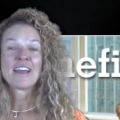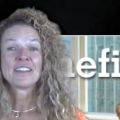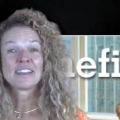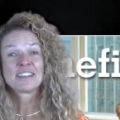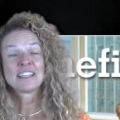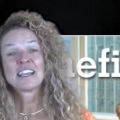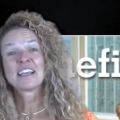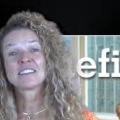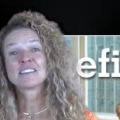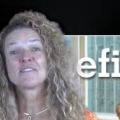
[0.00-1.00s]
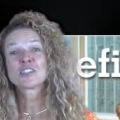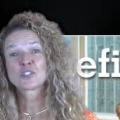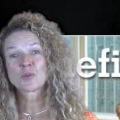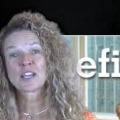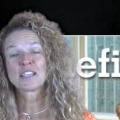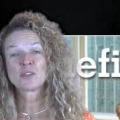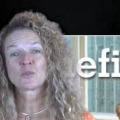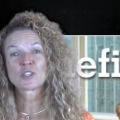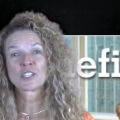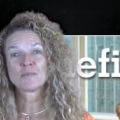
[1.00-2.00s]
and then at the end of our training,
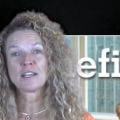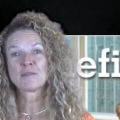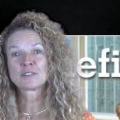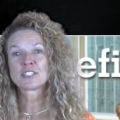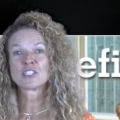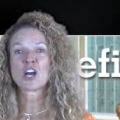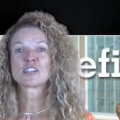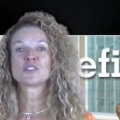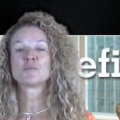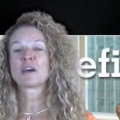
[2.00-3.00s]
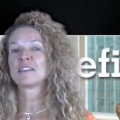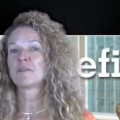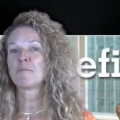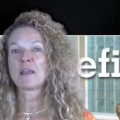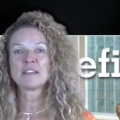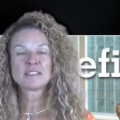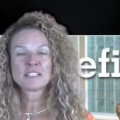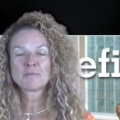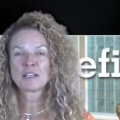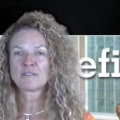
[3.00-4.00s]
we're going to be able to talk to you about an
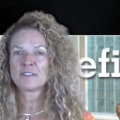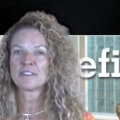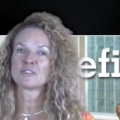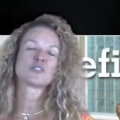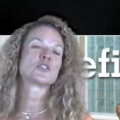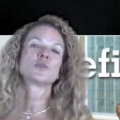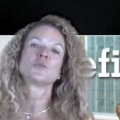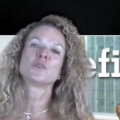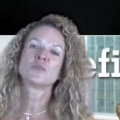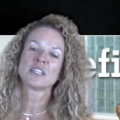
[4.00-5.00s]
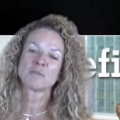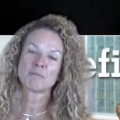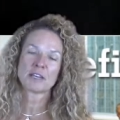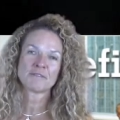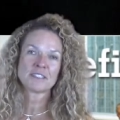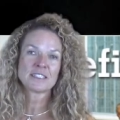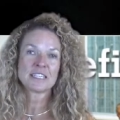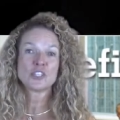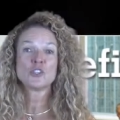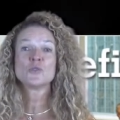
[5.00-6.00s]
amazing benefit. There's 2 unique benefits
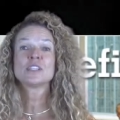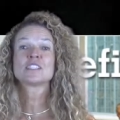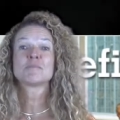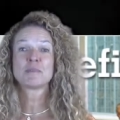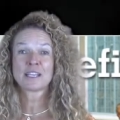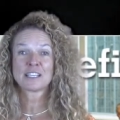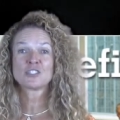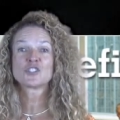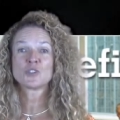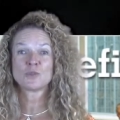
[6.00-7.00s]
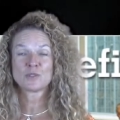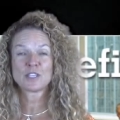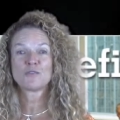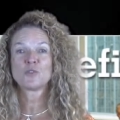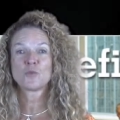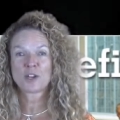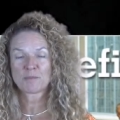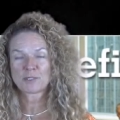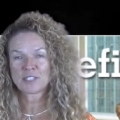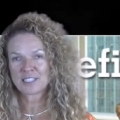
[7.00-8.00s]
that you get to pick and choose if you want to
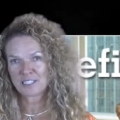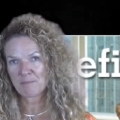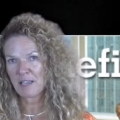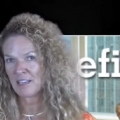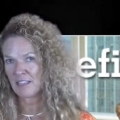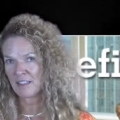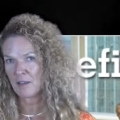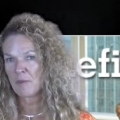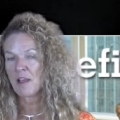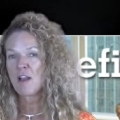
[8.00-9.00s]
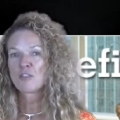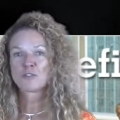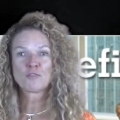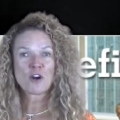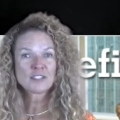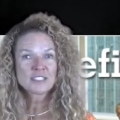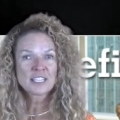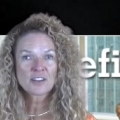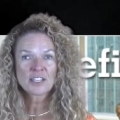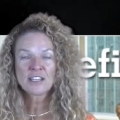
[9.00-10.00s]
participate in them. They're
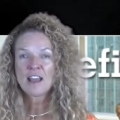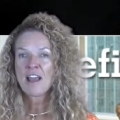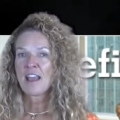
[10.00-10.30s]
voluntary,